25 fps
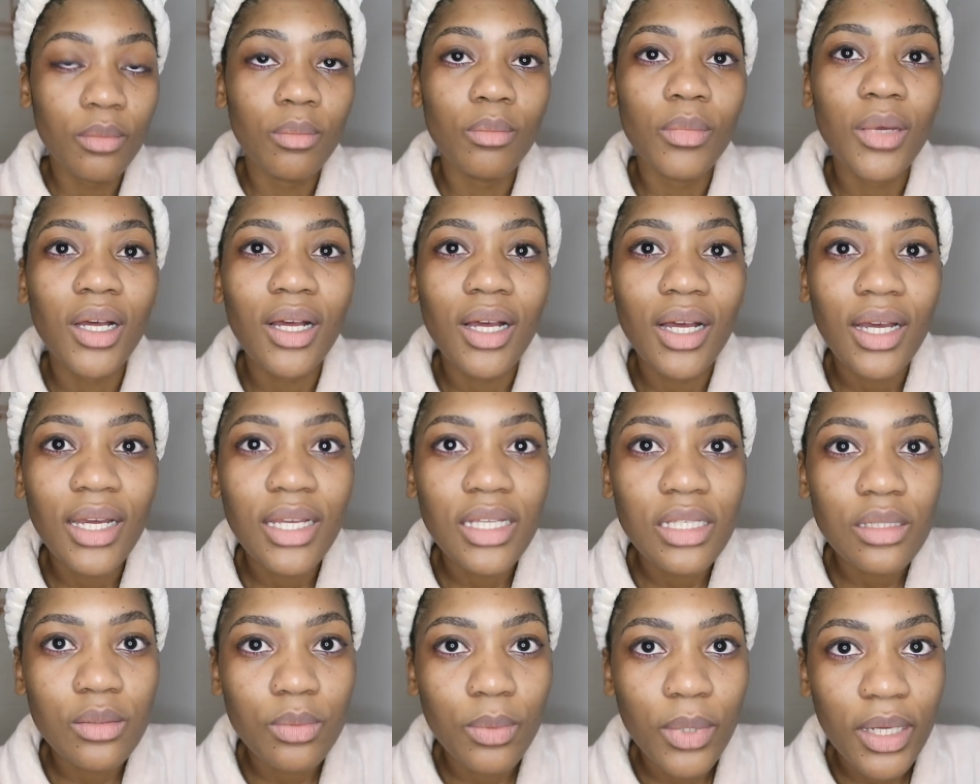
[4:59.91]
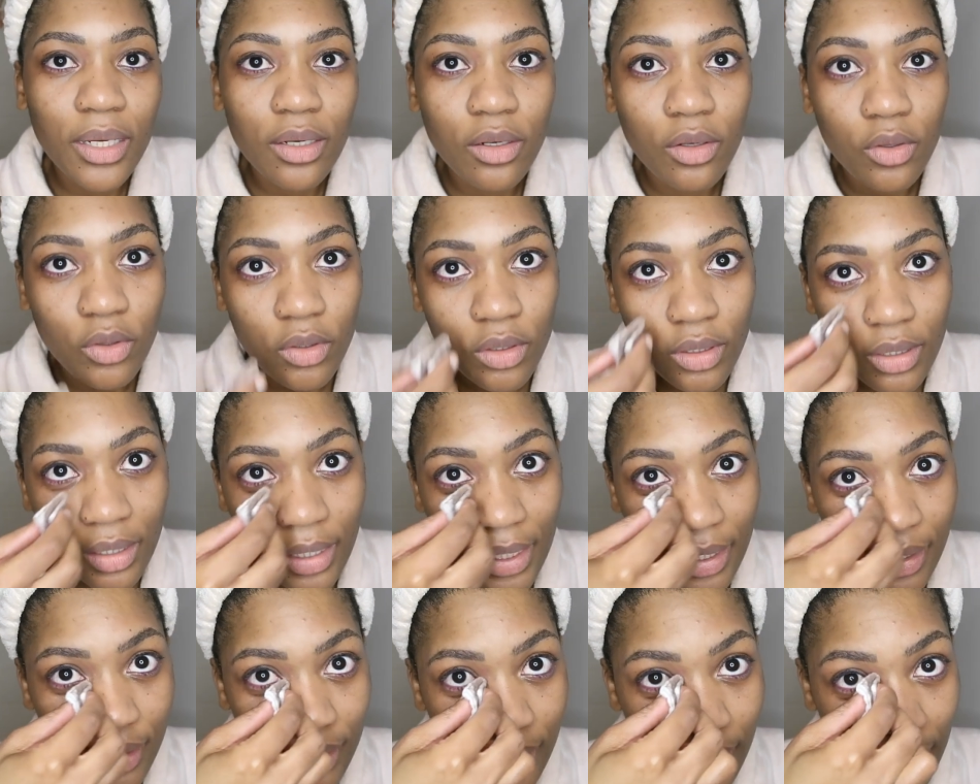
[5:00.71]
My eyes might look
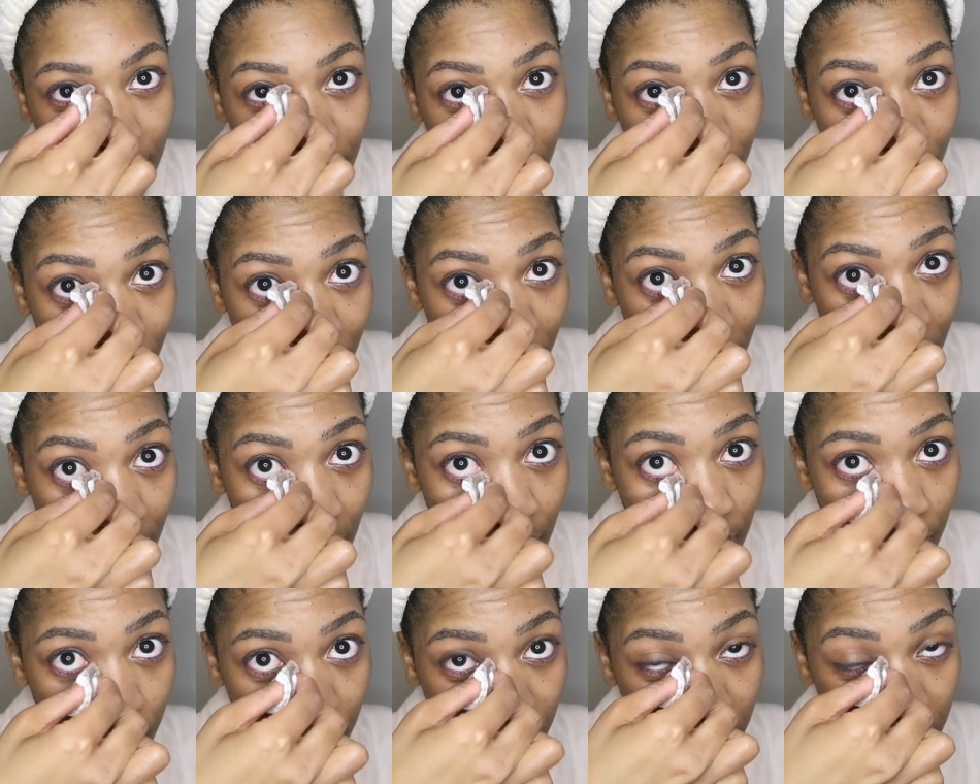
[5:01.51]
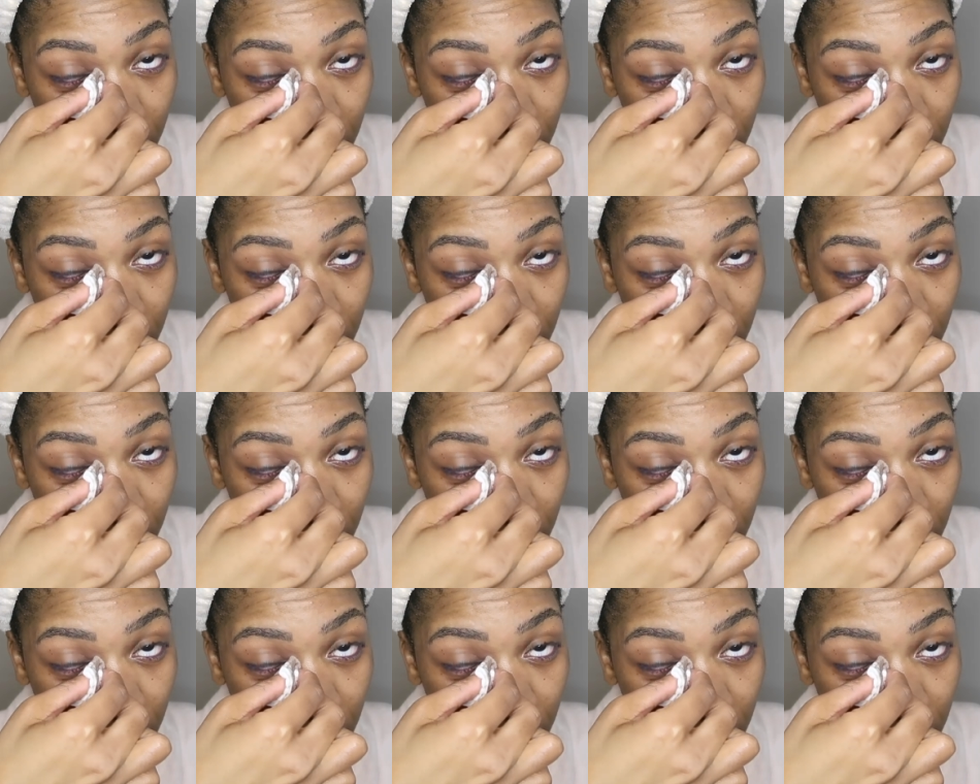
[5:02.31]
like they are red,